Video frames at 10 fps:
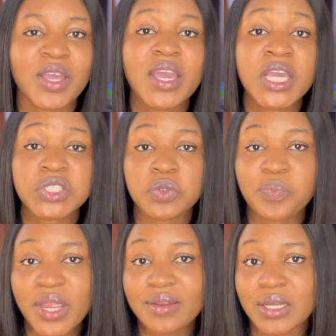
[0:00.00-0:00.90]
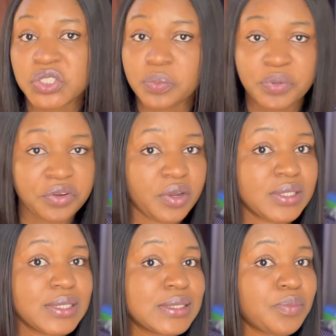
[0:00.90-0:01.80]
It could be that your period
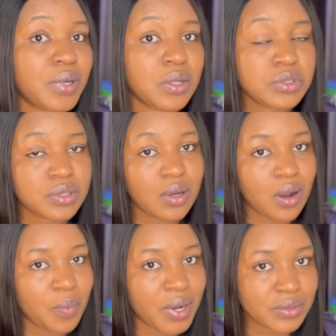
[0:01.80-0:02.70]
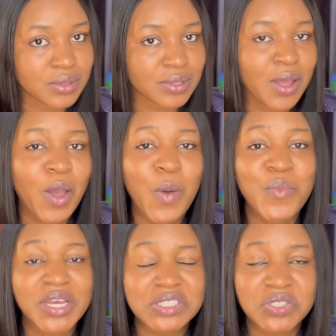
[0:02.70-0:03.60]
is about to come out.
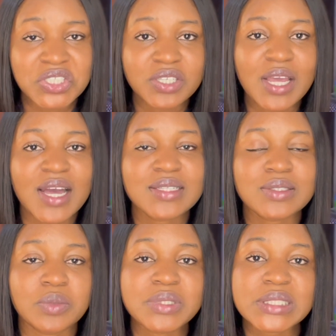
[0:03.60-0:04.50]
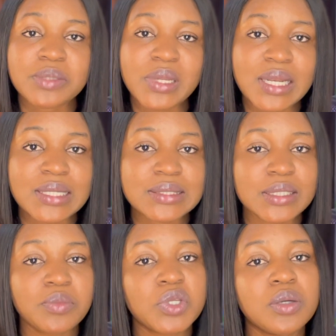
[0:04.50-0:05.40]
Menstruation has some similar
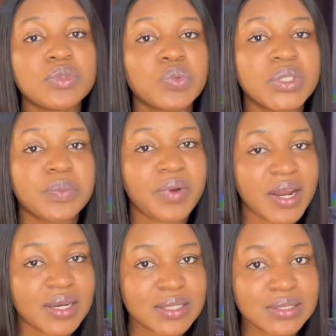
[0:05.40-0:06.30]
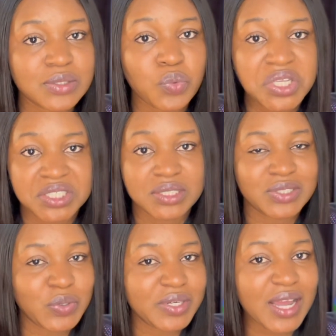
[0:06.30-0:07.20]
symptoms with pregnancy, which is
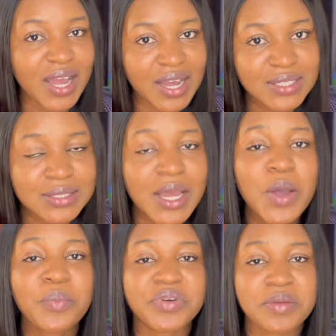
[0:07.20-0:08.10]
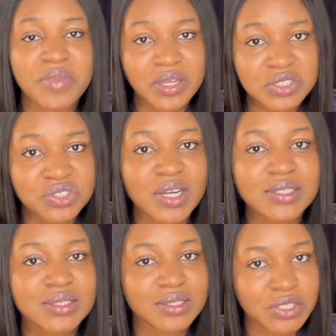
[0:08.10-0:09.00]
known as premenstrual
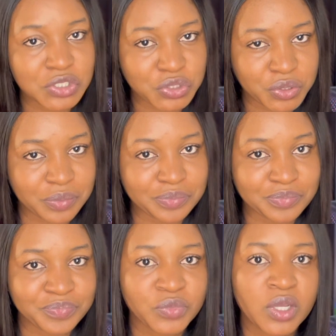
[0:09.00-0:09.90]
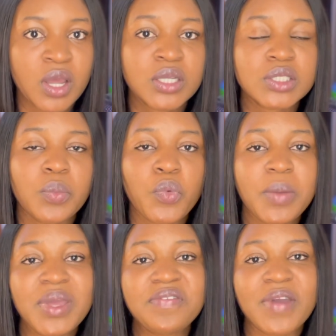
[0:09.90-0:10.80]
syndrome. Some
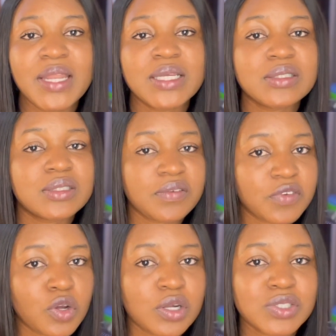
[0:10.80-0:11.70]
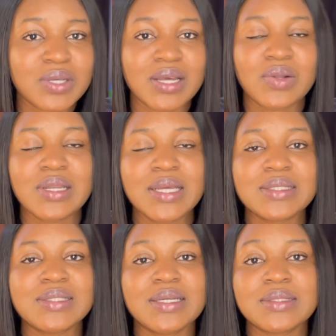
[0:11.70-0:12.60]
women find it difficult to
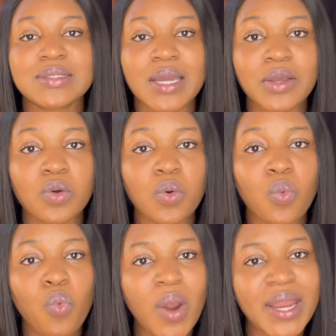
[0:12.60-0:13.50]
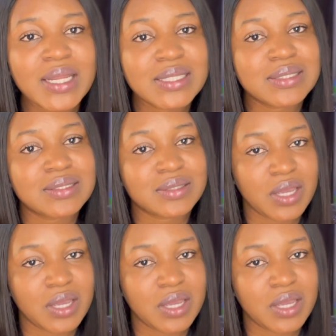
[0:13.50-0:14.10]
calculate their cycle when it is